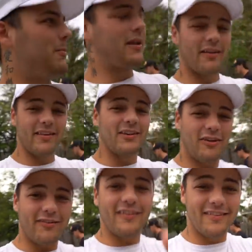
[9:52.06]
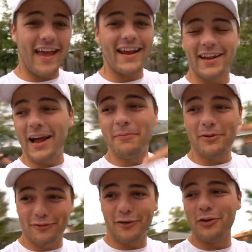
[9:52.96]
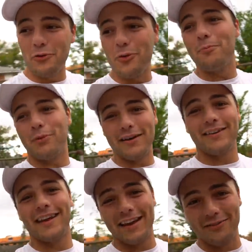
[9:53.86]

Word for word: because in just a second, I'm going to show you what Brenton had